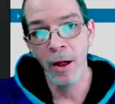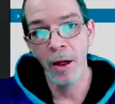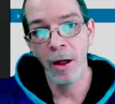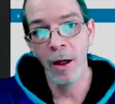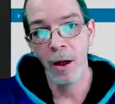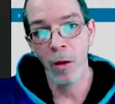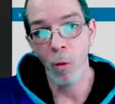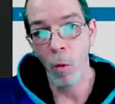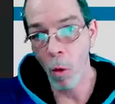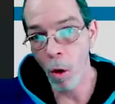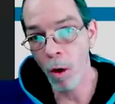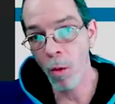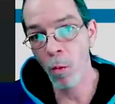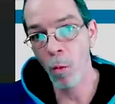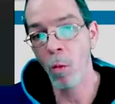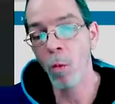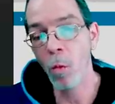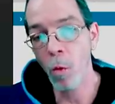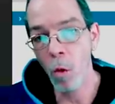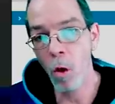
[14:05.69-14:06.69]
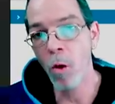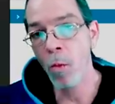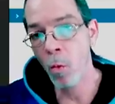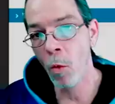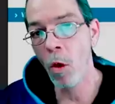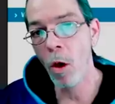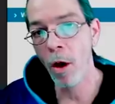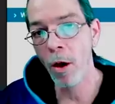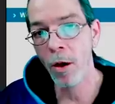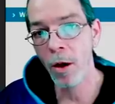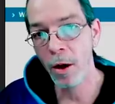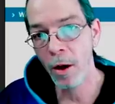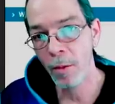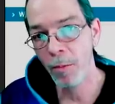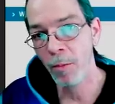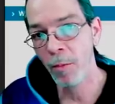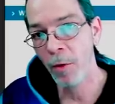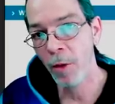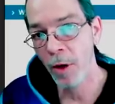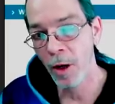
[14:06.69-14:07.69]
Uh, warm, warm water
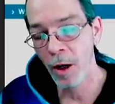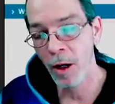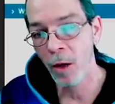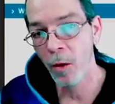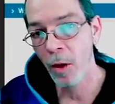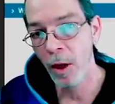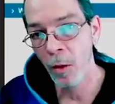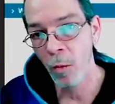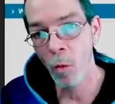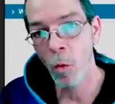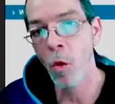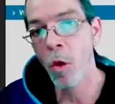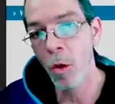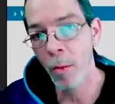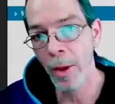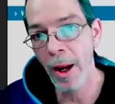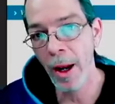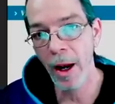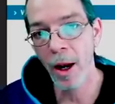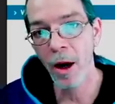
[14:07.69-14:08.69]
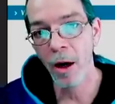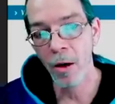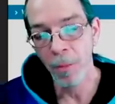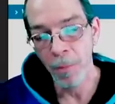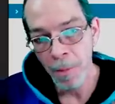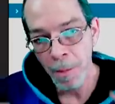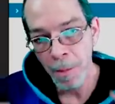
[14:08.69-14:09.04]
uh, and warm air